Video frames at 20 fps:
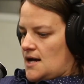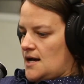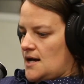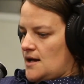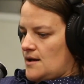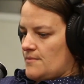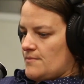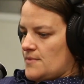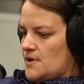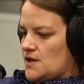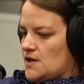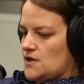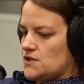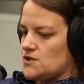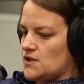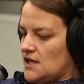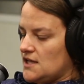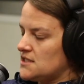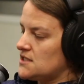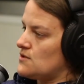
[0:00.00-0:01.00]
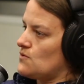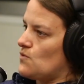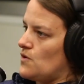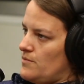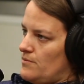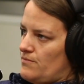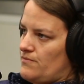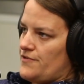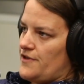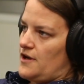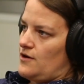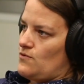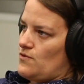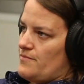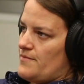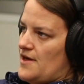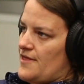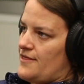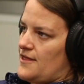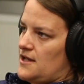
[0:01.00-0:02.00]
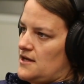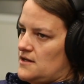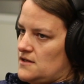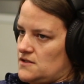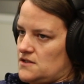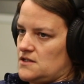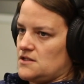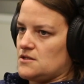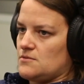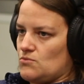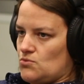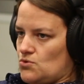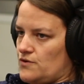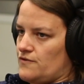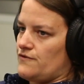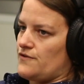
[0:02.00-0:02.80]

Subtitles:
So that's the one thing with methane is it's important